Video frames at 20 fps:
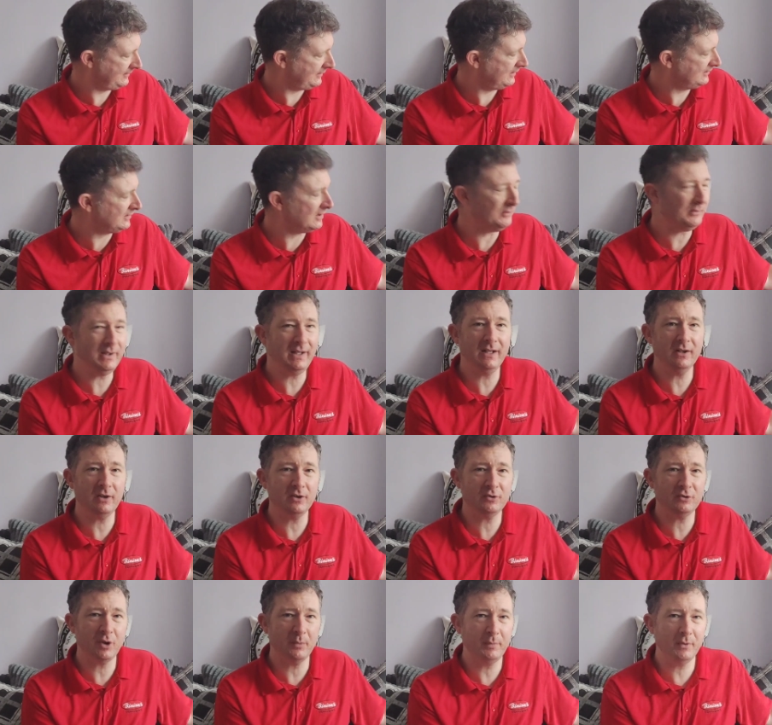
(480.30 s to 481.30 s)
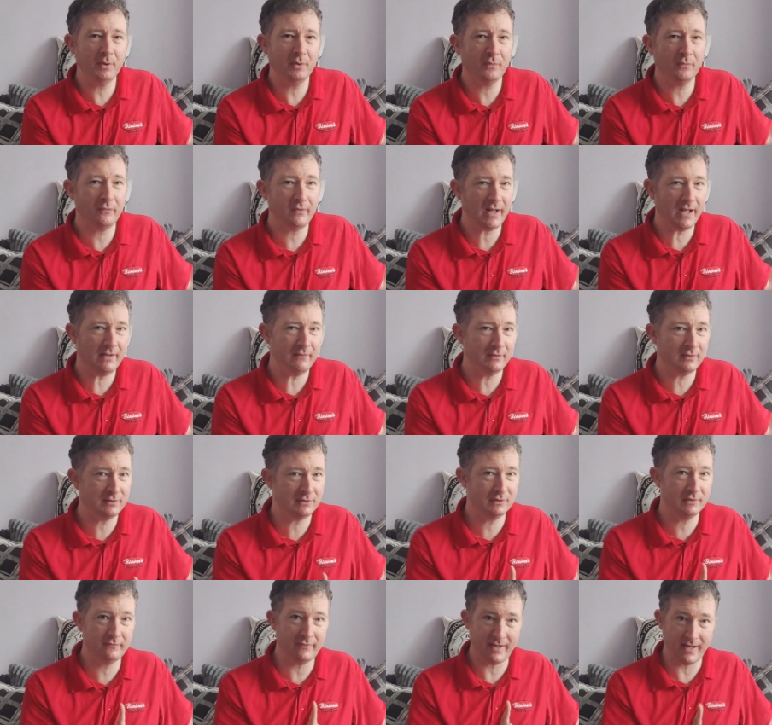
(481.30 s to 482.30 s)
I don't really like tropical flavoured
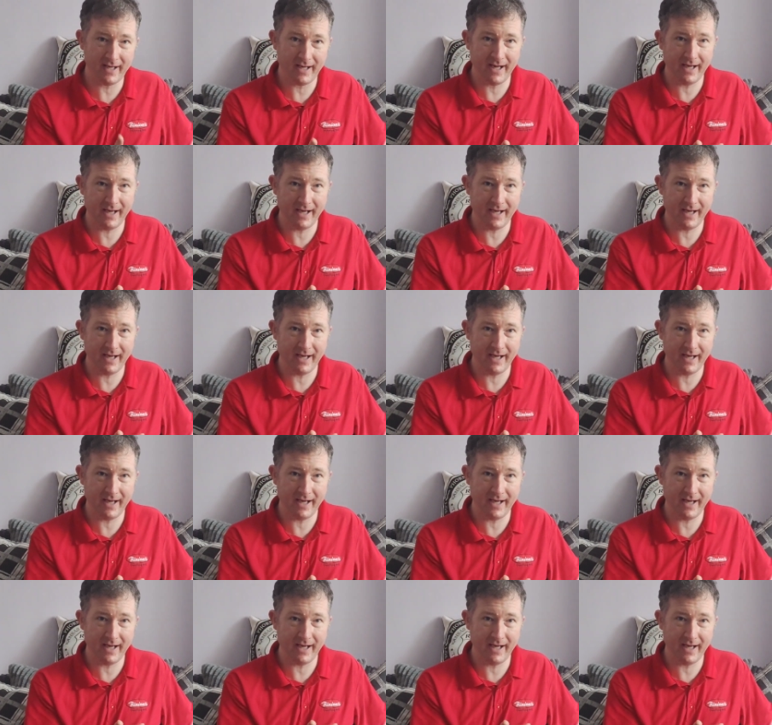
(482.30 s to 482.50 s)
stuff